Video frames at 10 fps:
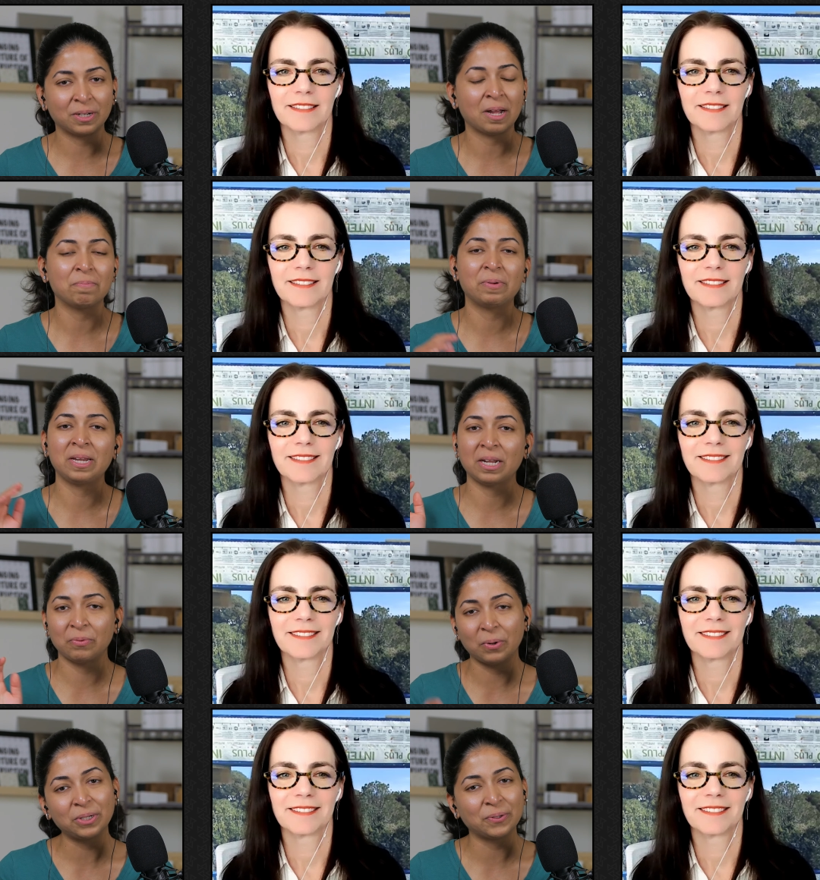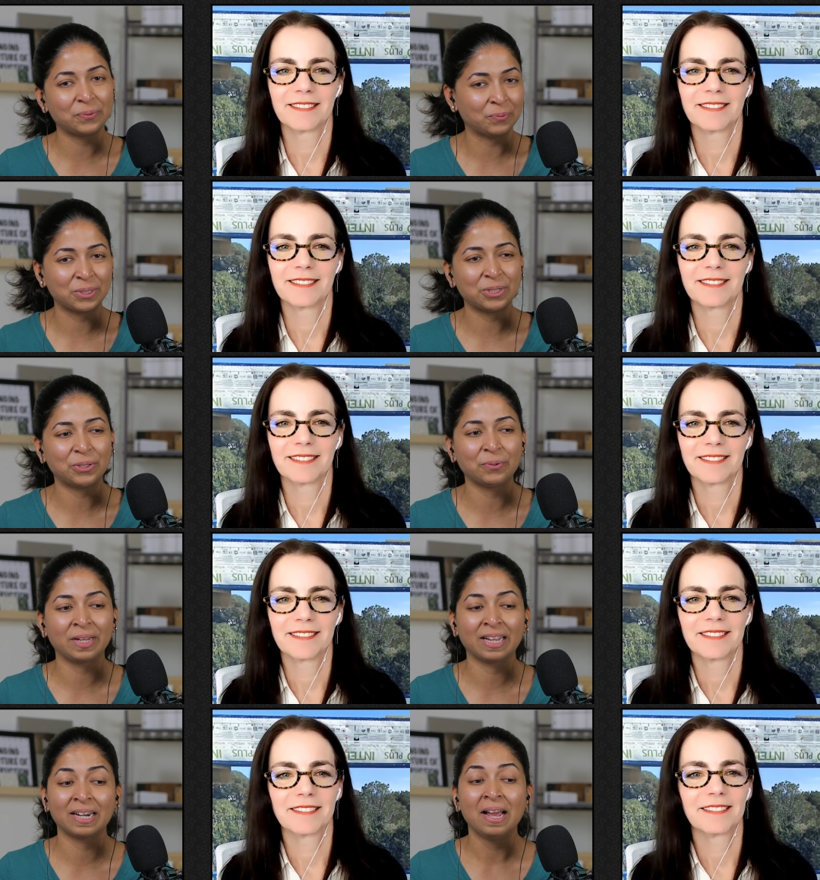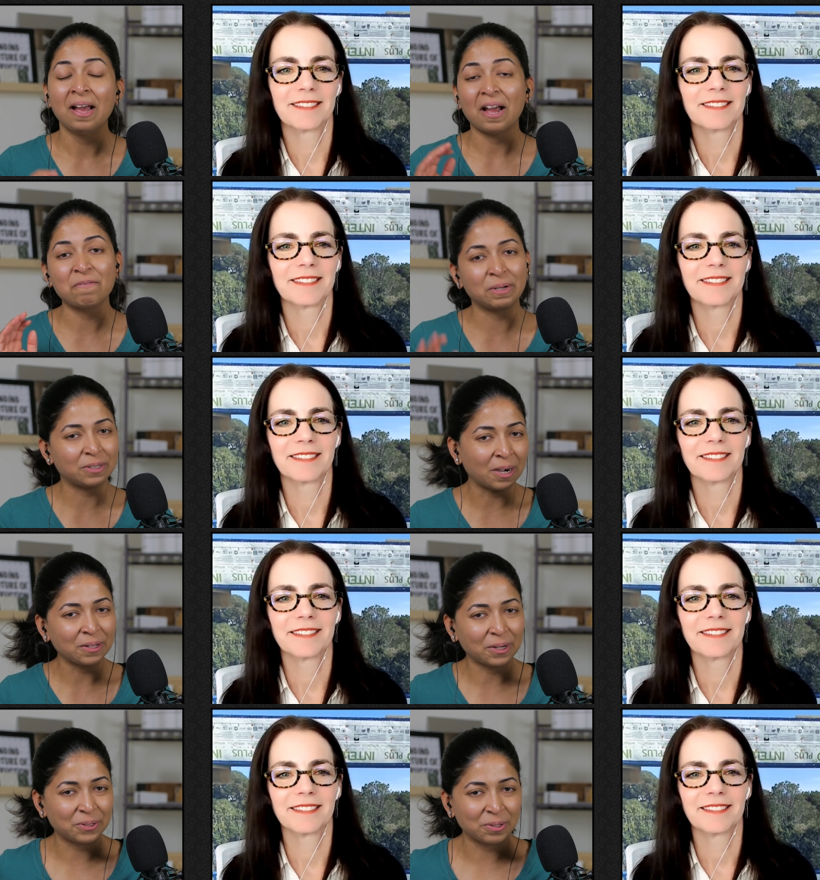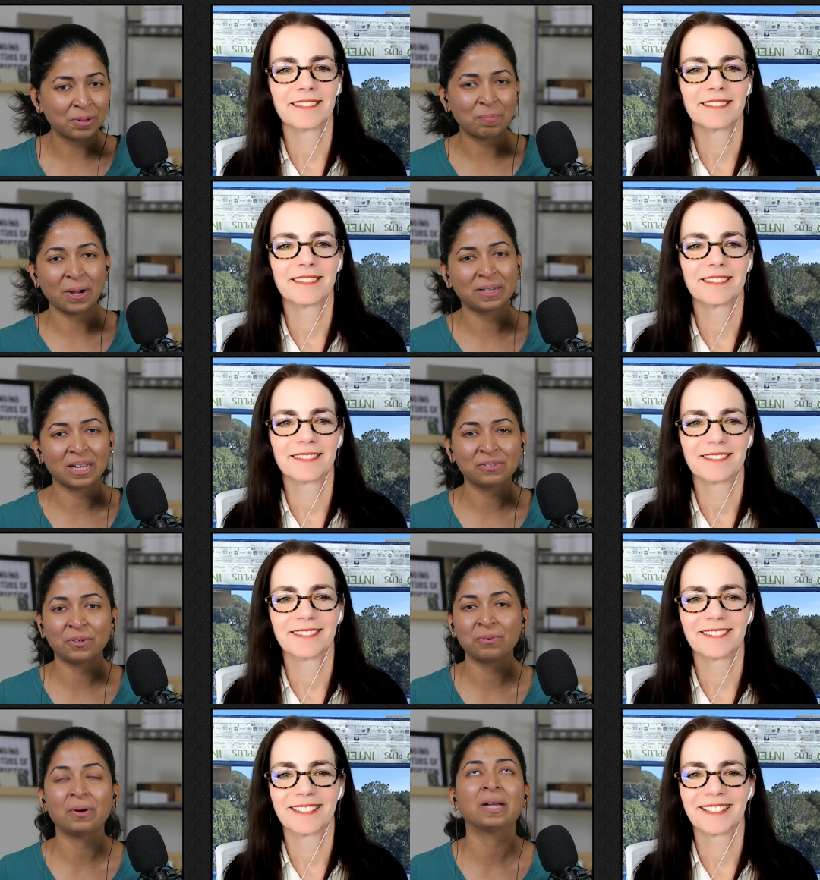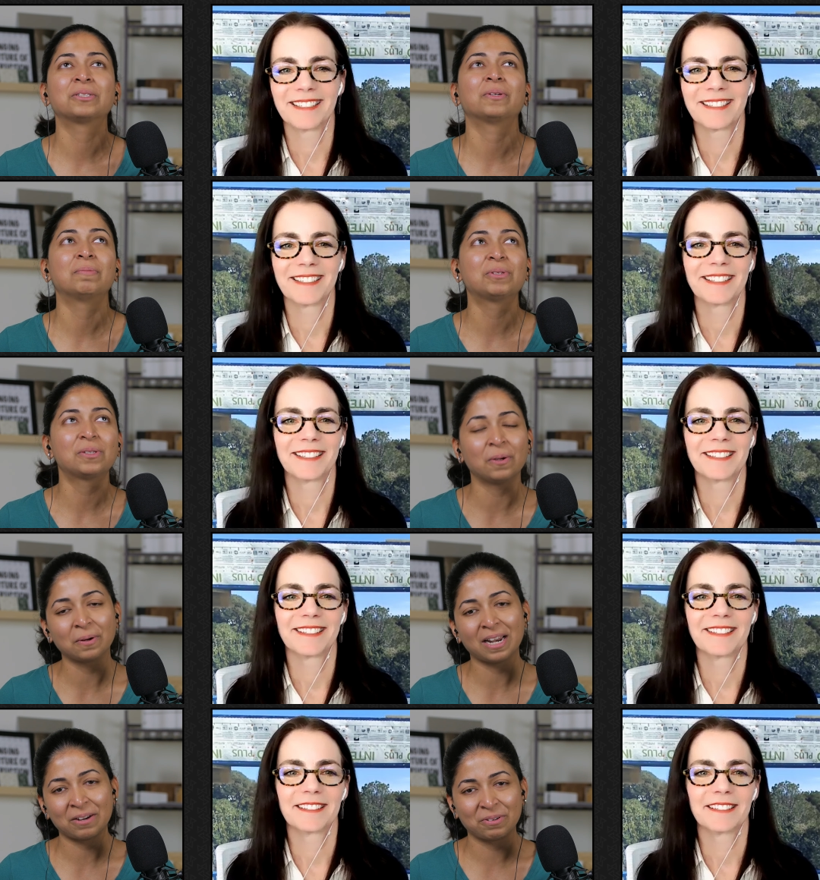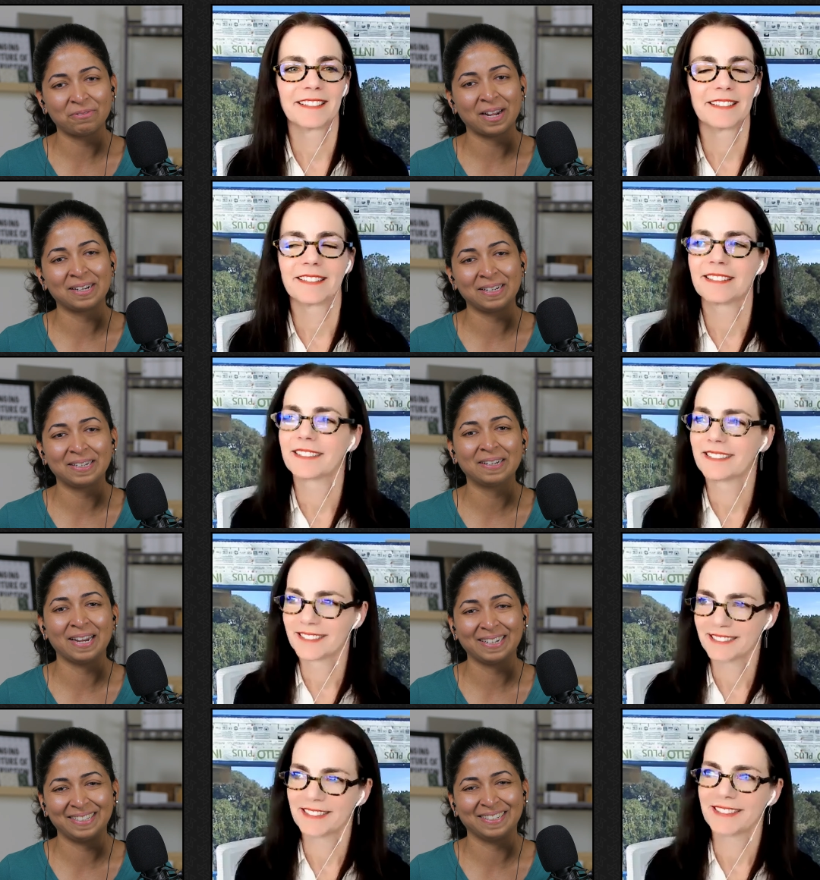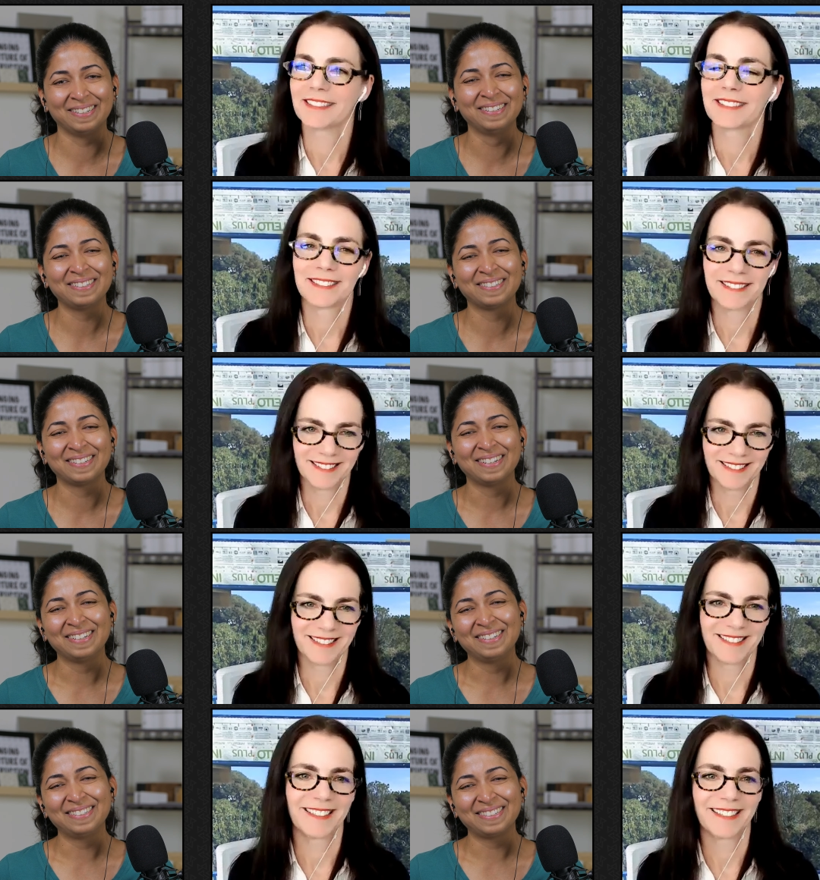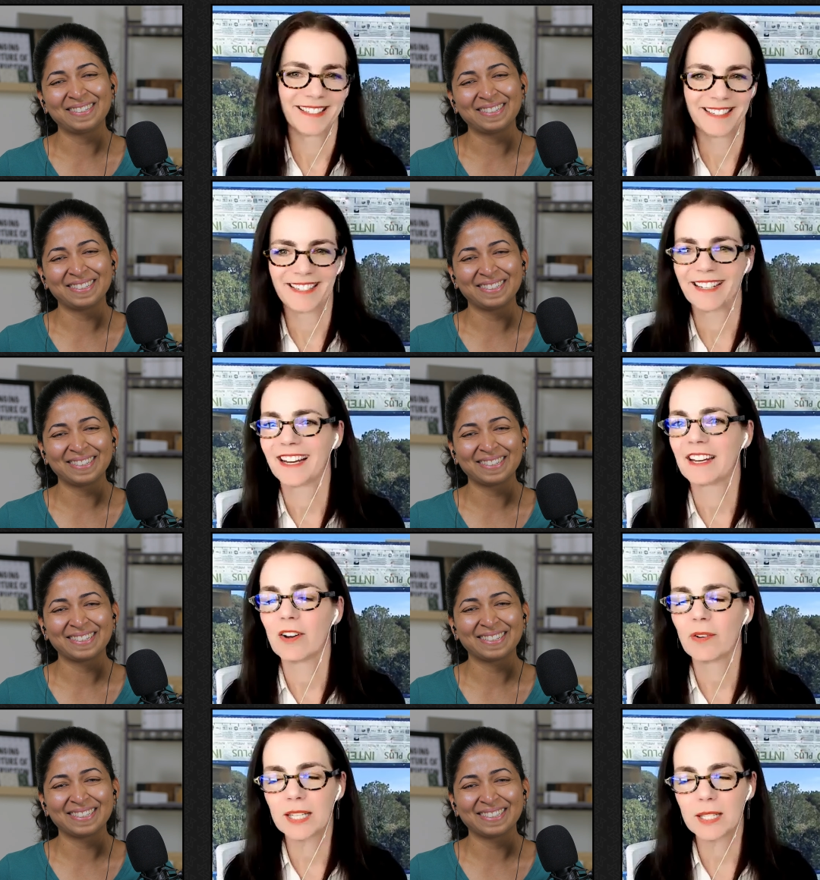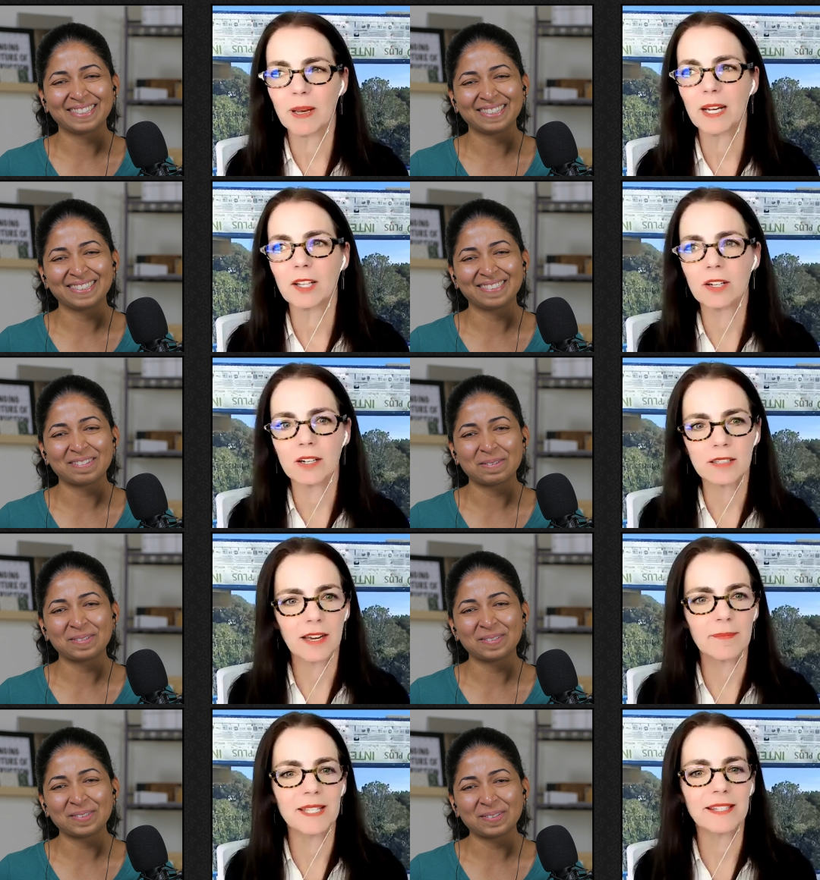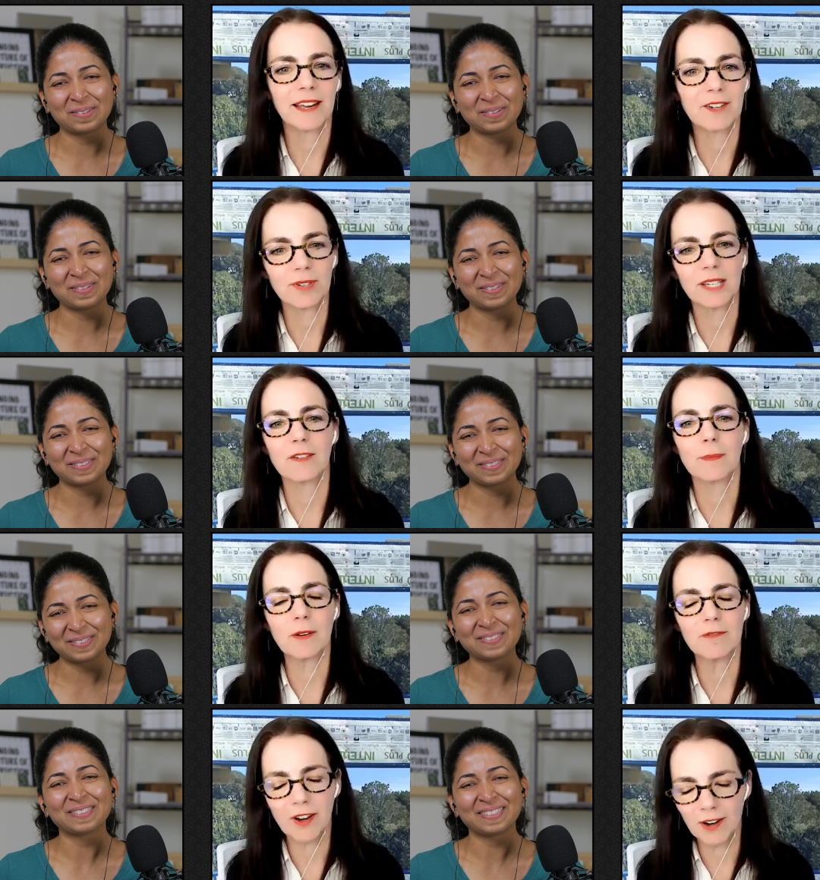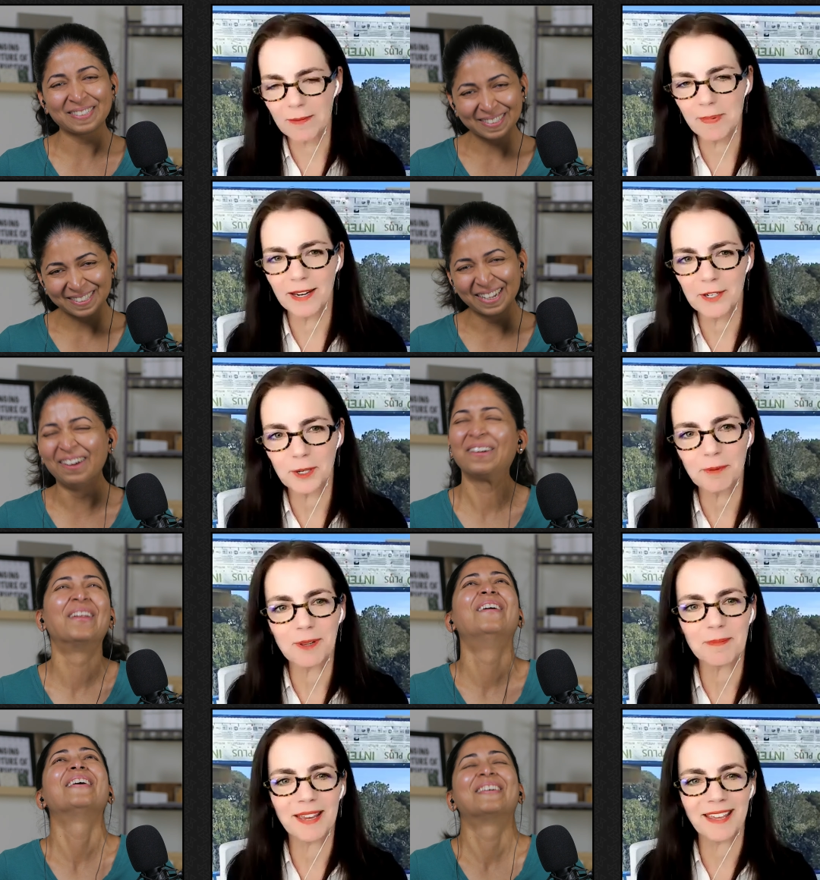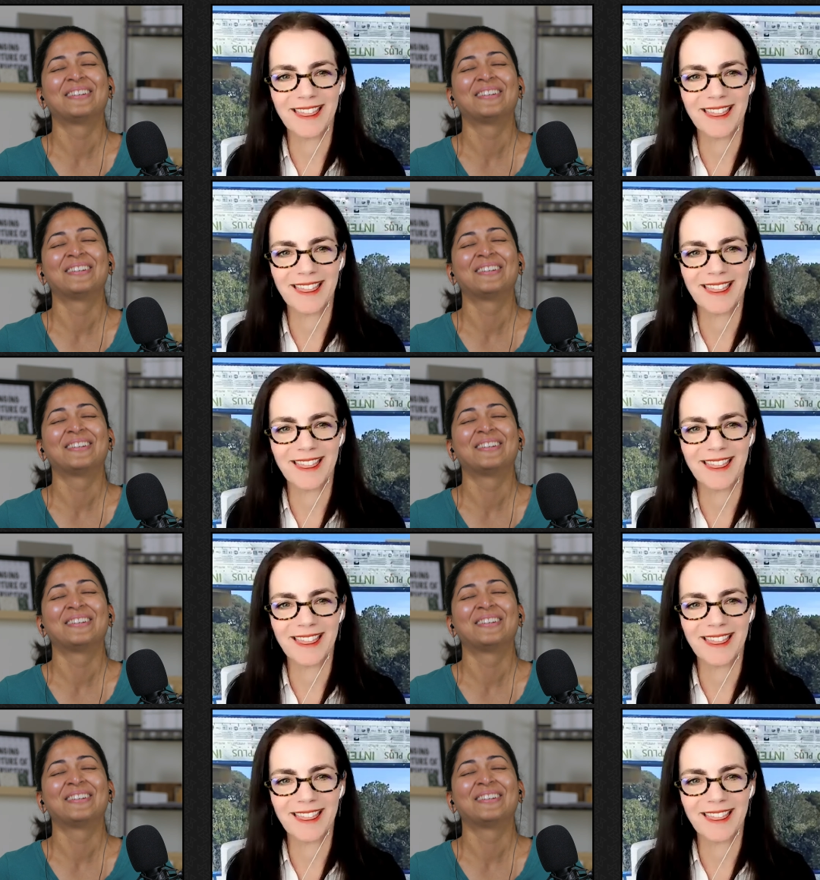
Speaker 1: your company and what you're what you're doing and i've been trying to get you into the podcast for a while so i'm so glad we
Speaker 2: finally connected i know it's been a long time in scheduling you've been very patient with me